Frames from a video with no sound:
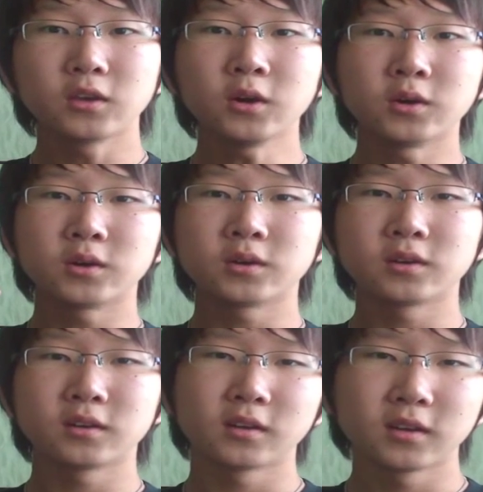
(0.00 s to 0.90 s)
Yo!
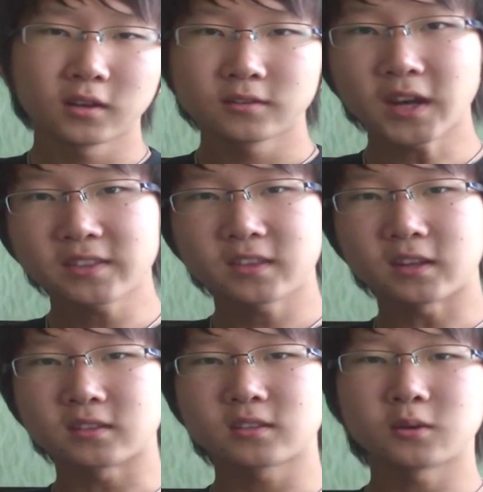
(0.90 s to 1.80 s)
Right
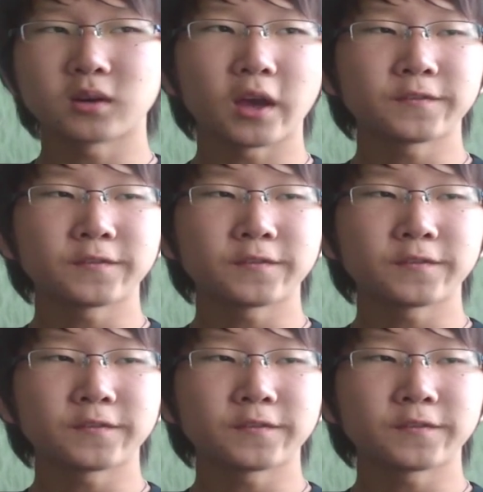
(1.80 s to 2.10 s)
then, so